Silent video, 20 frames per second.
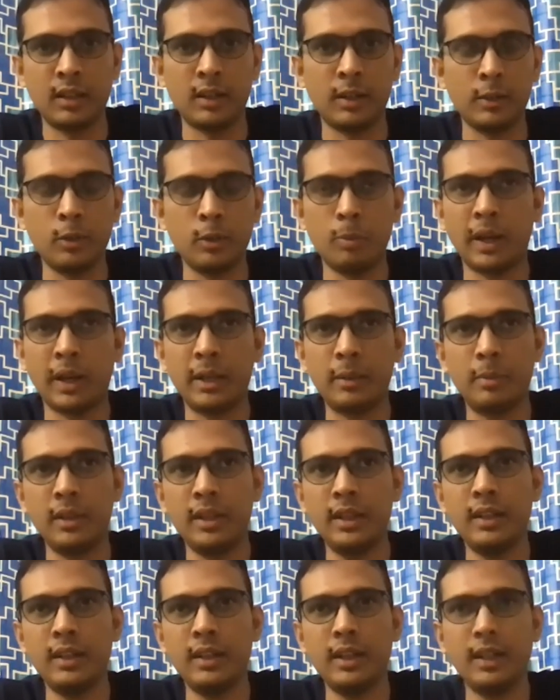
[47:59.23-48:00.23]
You might
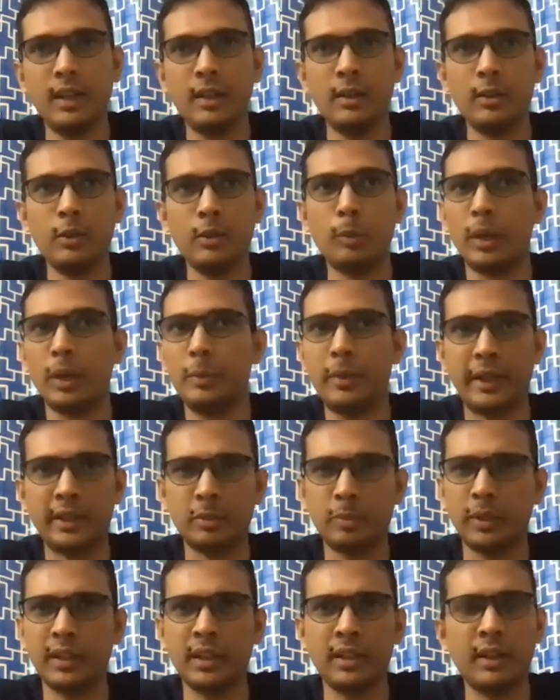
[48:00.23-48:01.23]
be
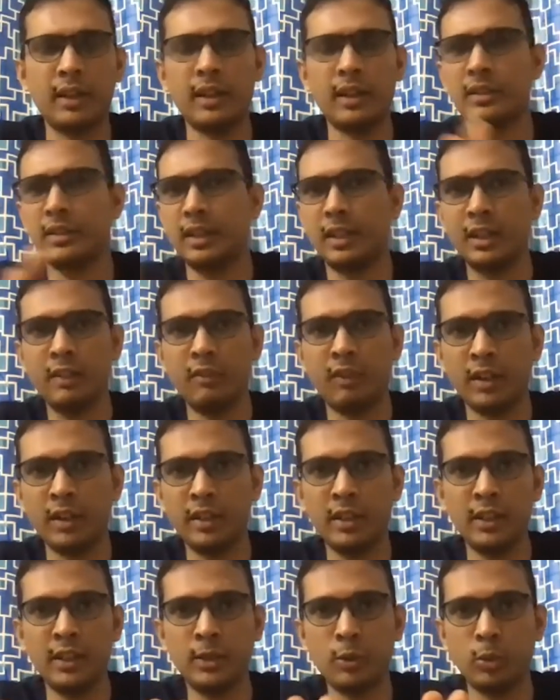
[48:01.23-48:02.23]
expecting realistically 1
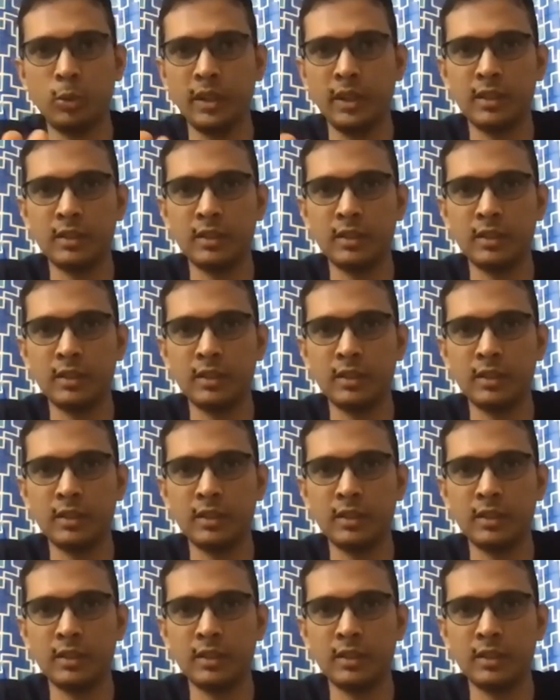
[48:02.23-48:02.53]
year, 2 years,